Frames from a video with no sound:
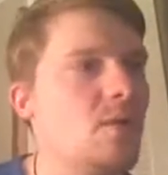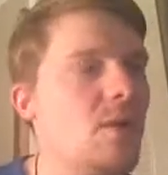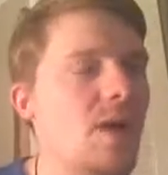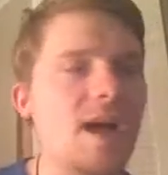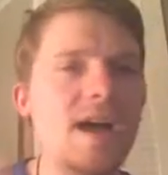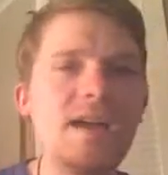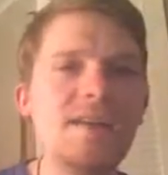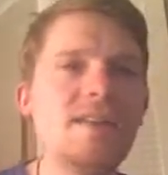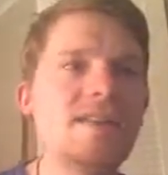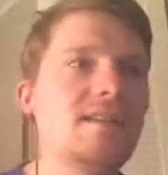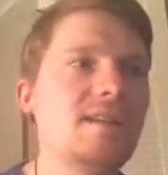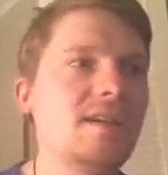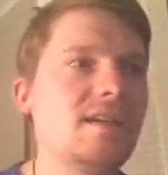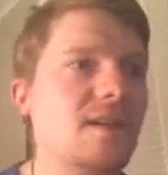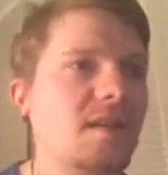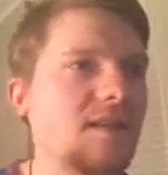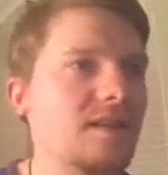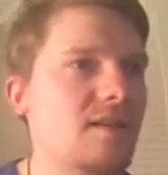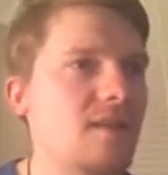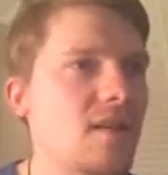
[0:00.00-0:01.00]
Well, I
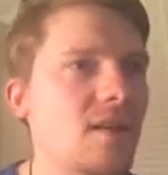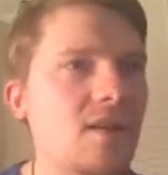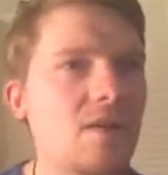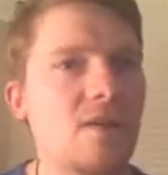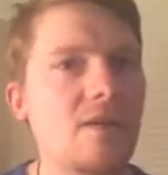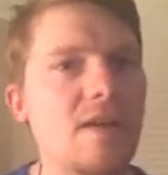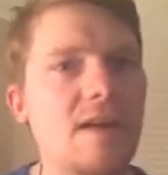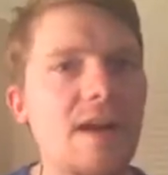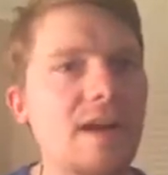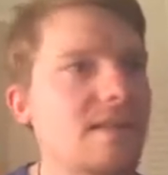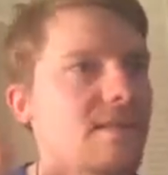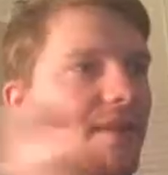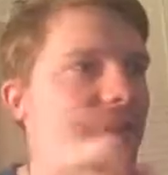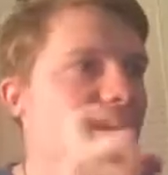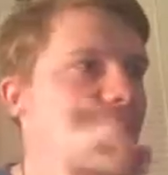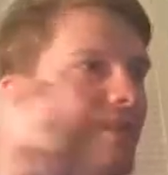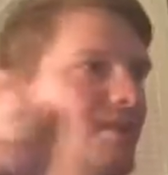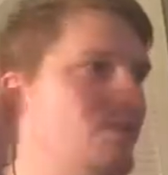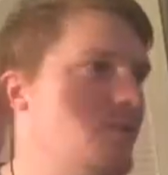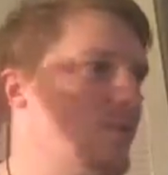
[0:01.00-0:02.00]
think, no. I
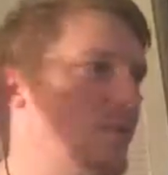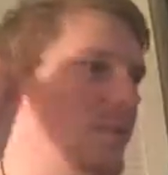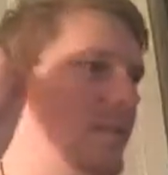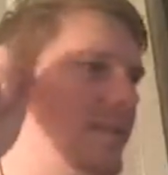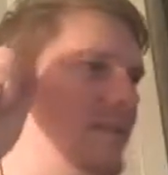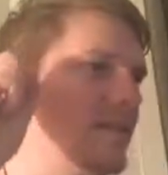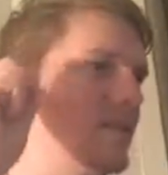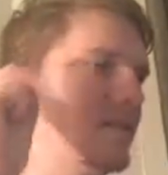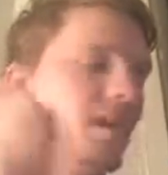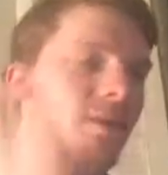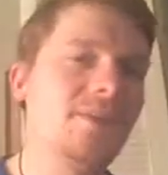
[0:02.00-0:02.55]
think you will be